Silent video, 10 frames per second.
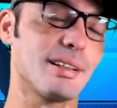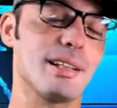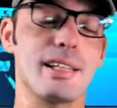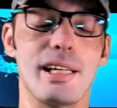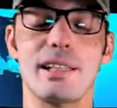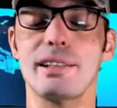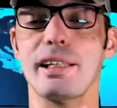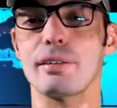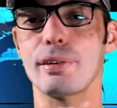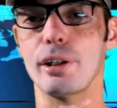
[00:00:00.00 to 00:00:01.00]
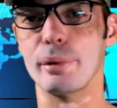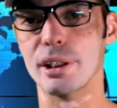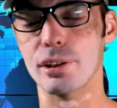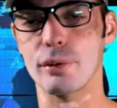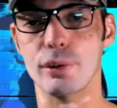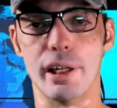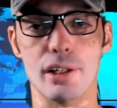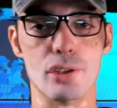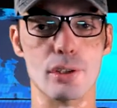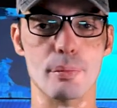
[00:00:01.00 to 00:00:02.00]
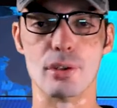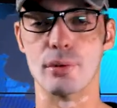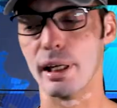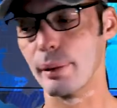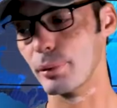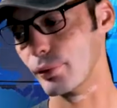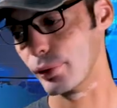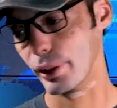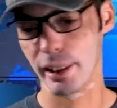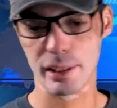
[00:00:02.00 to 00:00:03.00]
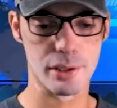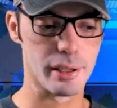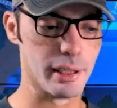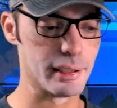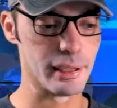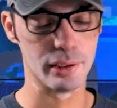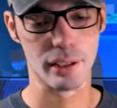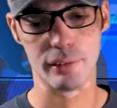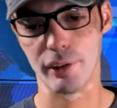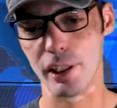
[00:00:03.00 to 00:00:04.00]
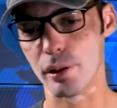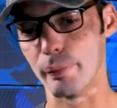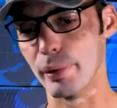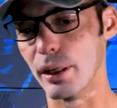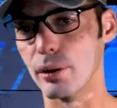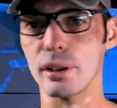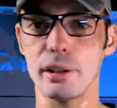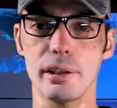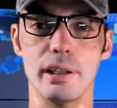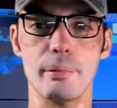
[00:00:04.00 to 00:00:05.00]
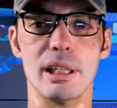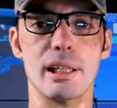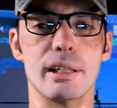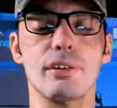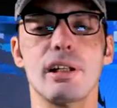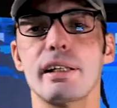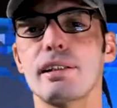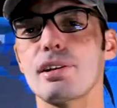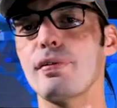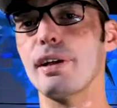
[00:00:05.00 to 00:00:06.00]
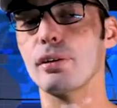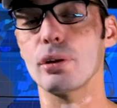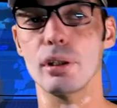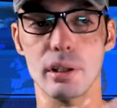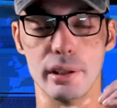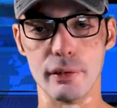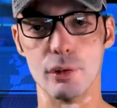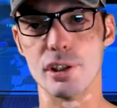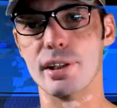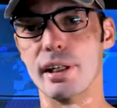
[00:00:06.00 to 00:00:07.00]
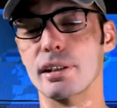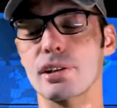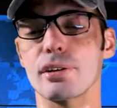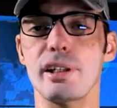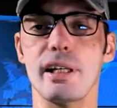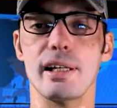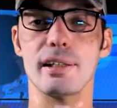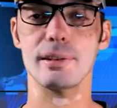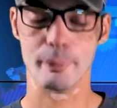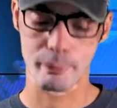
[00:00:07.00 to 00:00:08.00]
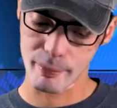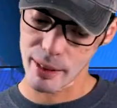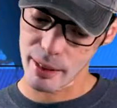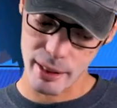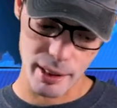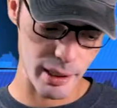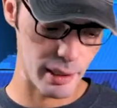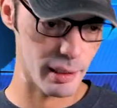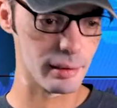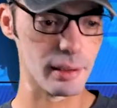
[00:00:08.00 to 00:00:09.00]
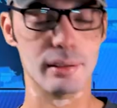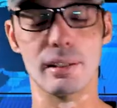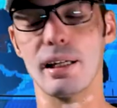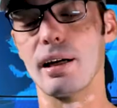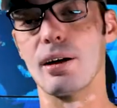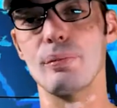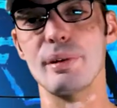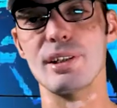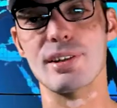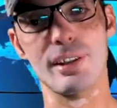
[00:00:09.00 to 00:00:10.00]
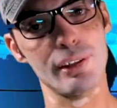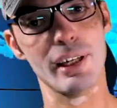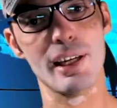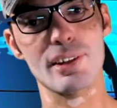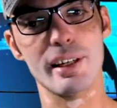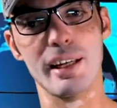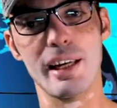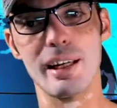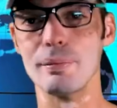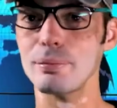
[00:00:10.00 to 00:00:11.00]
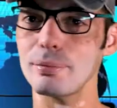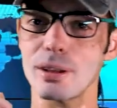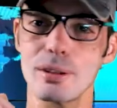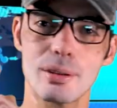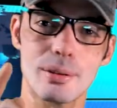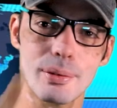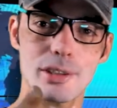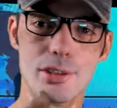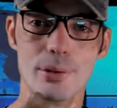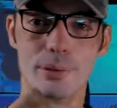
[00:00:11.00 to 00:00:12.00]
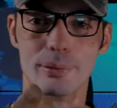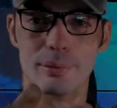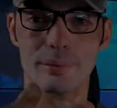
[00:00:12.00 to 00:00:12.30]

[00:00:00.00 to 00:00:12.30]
Again, thank you very much. Don't forget to subscribe. Don't forget to hit that notification bell. Give me a like if you like this video. Thank for staying until the end. And I'll be seeing you guys in the game real soon.